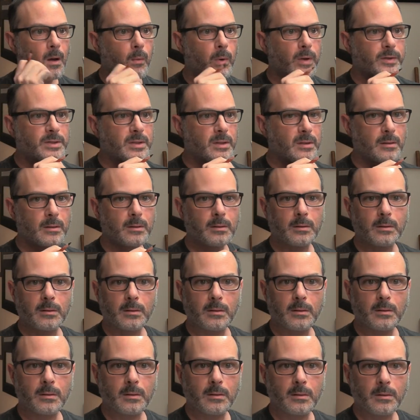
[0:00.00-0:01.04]
What's a
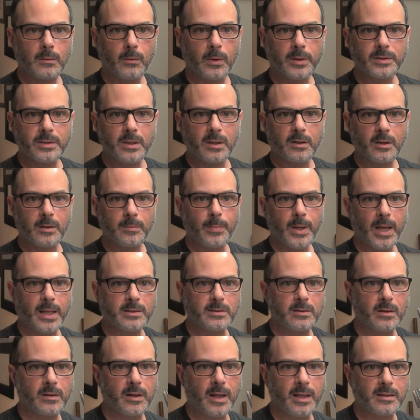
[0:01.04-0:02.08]
What's a good
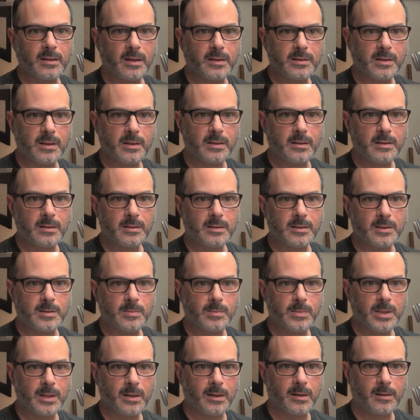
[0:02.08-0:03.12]
pencil that doesn't
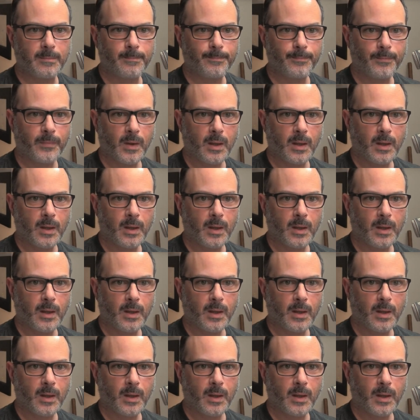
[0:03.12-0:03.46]
smear?